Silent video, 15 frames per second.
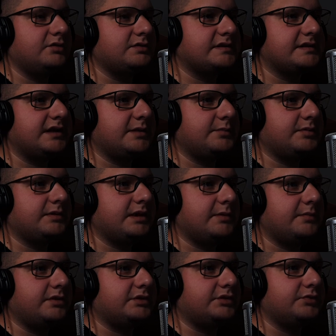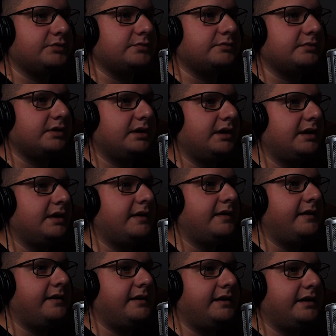step number 2,
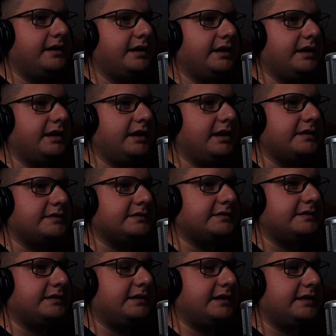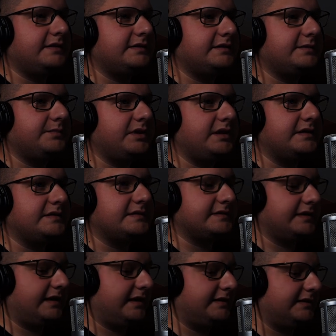and that means
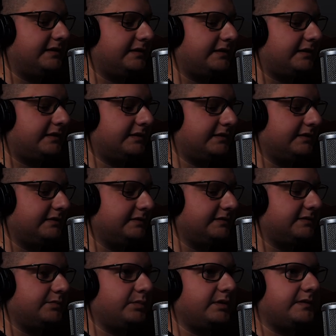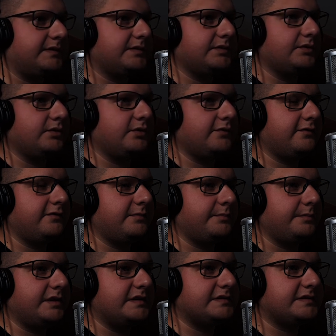adding a little bit of
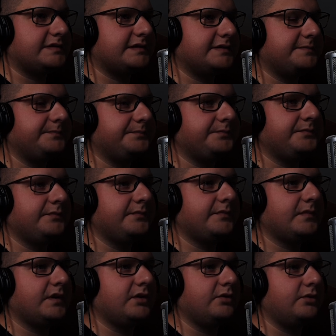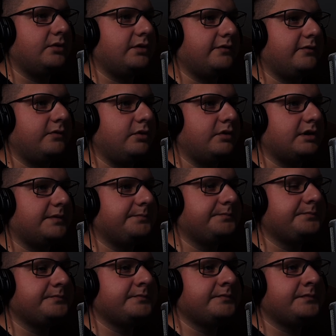mist or fog.
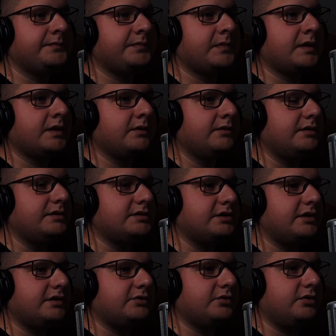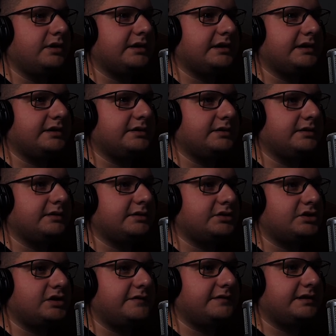So I'll go and hit
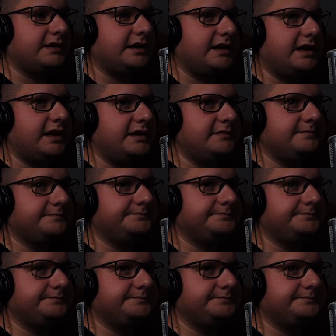Shift A.